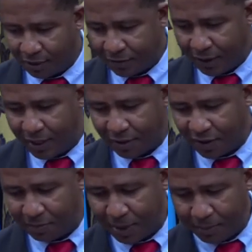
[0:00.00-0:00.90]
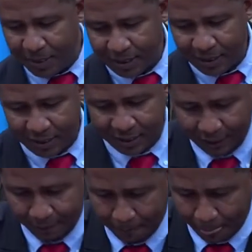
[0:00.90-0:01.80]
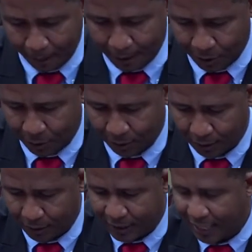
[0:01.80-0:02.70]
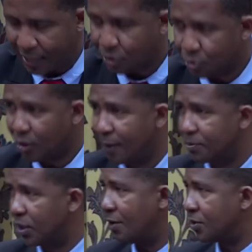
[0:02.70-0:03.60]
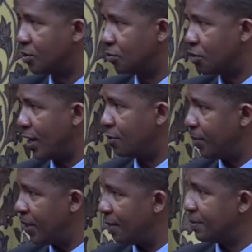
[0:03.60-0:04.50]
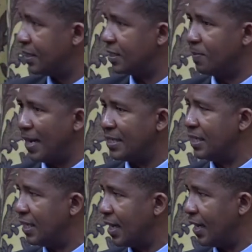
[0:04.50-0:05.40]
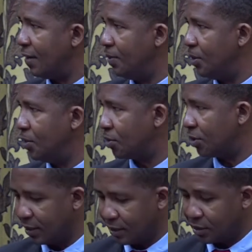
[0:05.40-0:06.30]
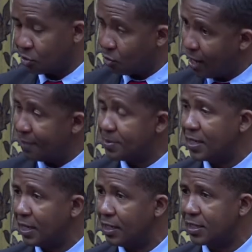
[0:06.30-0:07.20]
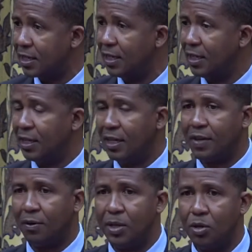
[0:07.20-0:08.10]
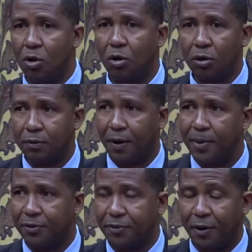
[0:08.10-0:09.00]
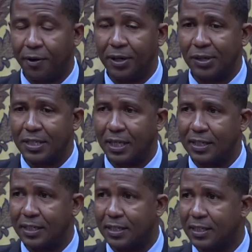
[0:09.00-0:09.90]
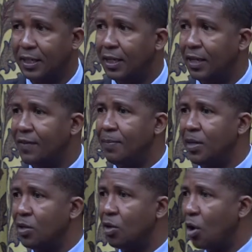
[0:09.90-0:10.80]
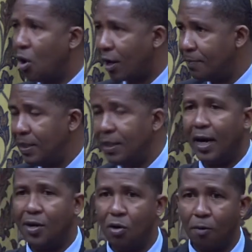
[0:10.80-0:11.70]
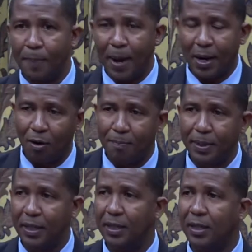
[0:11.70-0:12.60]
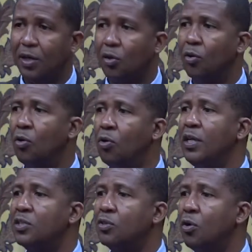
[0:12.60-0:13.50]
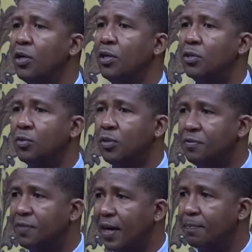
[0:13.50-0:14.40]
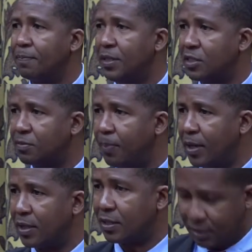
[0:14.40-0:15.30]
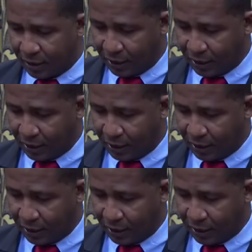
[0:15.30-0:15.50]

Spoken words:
leader of government business, you know, dared to come to the House to try to preempt this by saying that there will be no consultants. So all I'm saying is, if there will be no foreign consultants, if there will be no Lockerbie and no Packer Company, who is going to develop this sports